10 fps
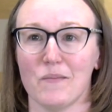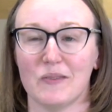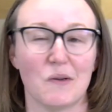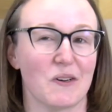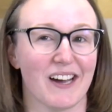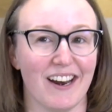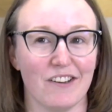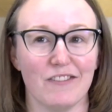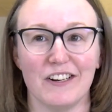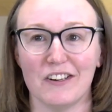So we're kind
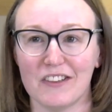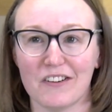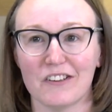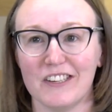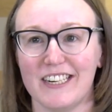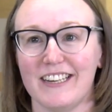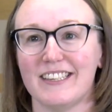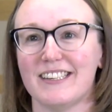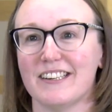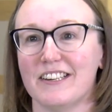of in the early days
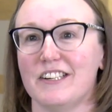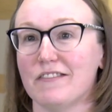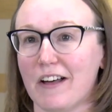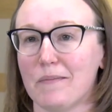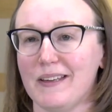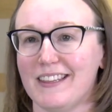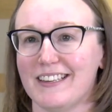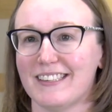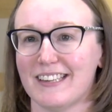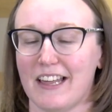still in developing
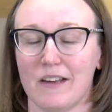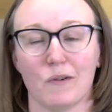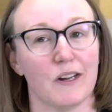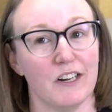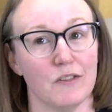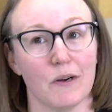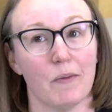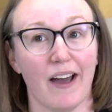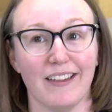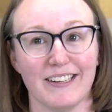this, and then we're going to do a
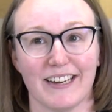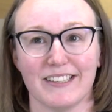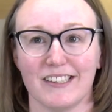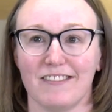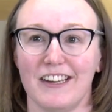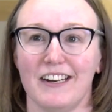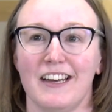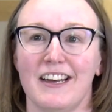pilot test of it.